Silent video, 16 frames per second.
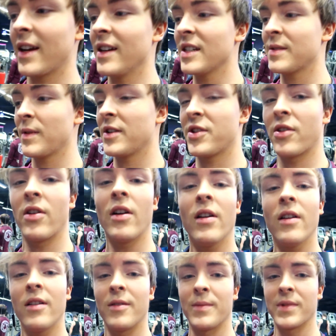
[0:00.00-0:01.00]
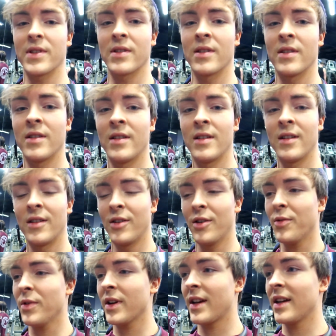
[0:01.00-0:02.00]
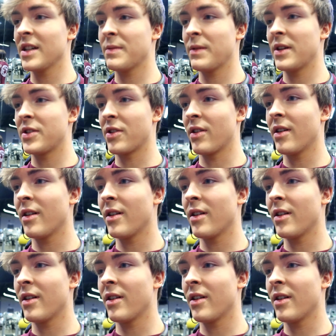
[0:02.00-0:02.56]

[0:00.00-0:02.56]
cares about your arms. No, no, no. No one cares about your